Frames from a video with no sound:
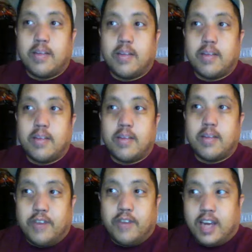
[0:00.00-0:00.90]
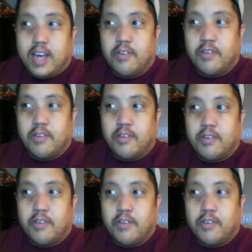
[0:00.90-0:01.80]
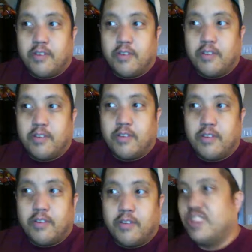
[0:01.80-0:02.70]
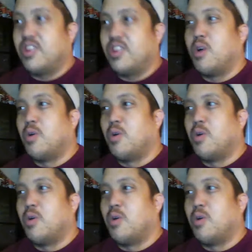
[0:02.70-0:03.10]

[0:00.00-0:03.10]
every freaking TV show,